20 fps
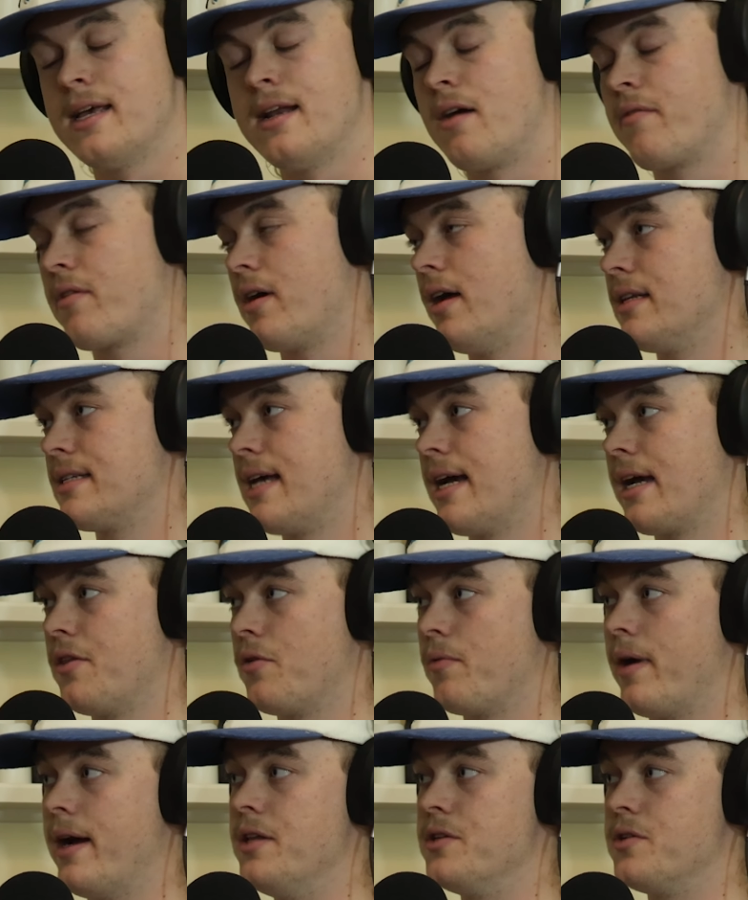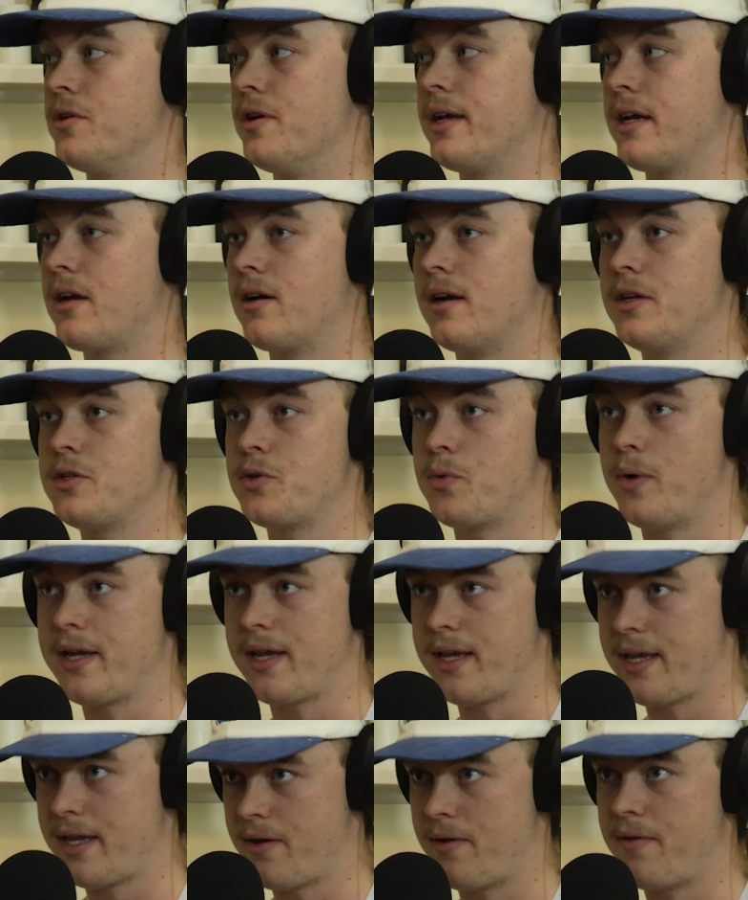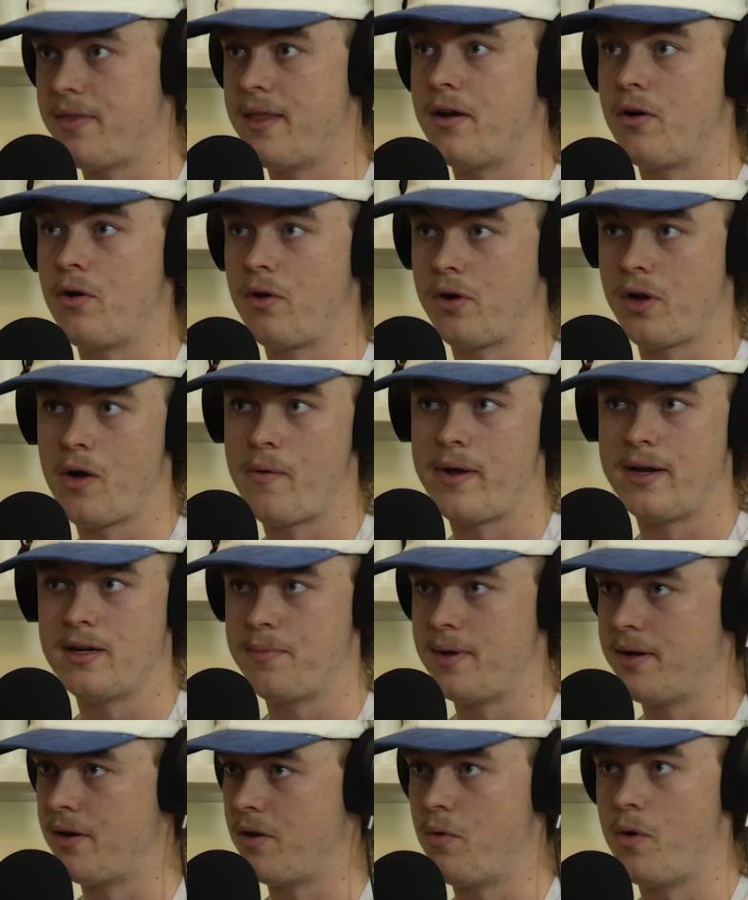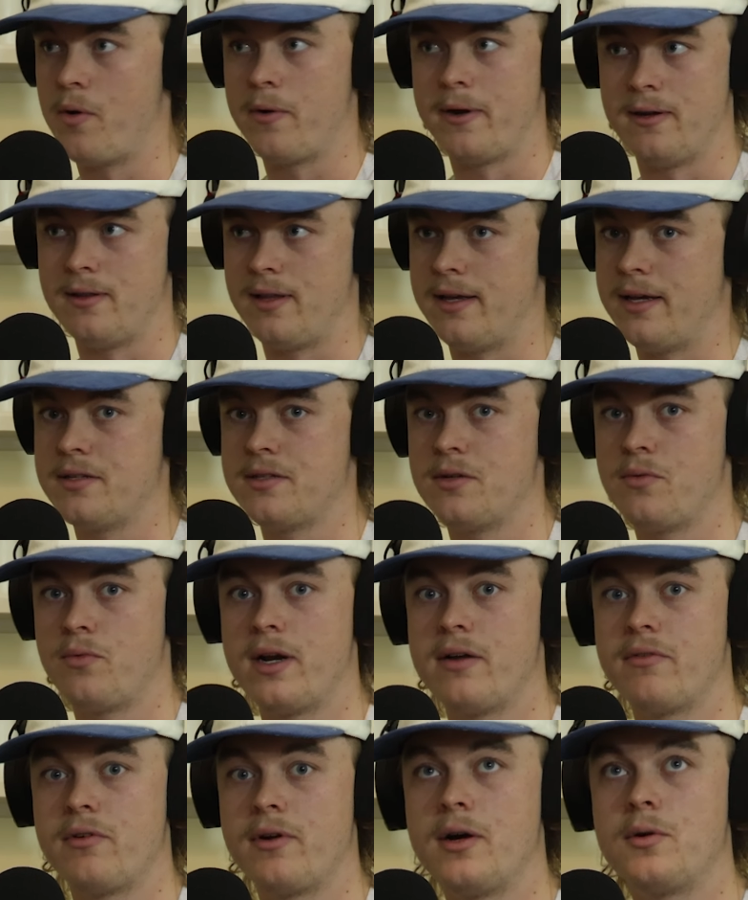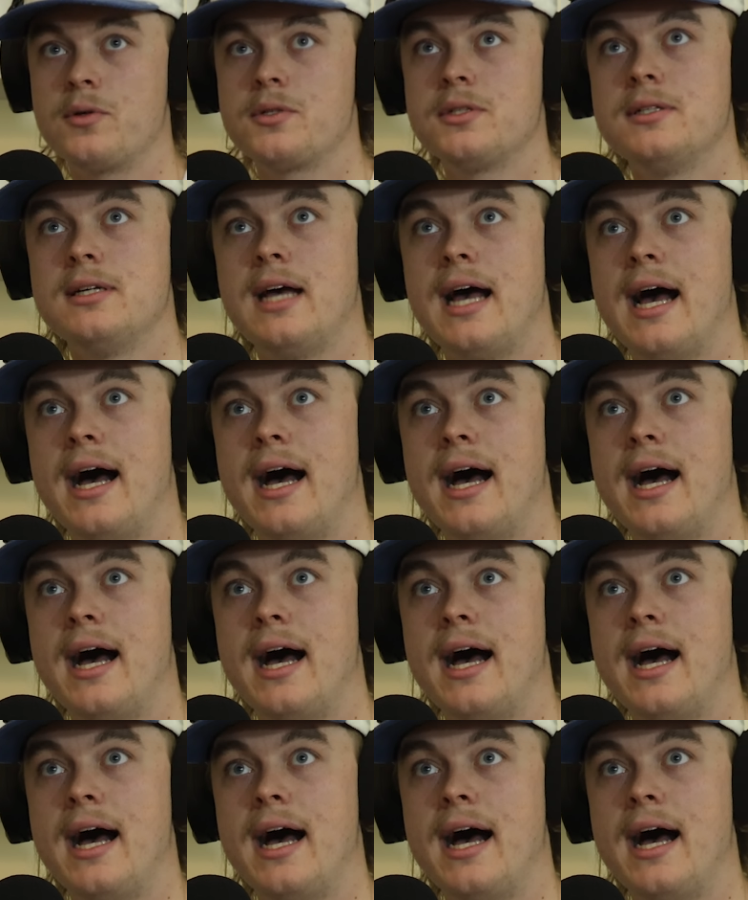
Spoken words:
then, I've kind of taken the reins on it and kind of tweak it here and there ongoing, depending on what we release and whatever else.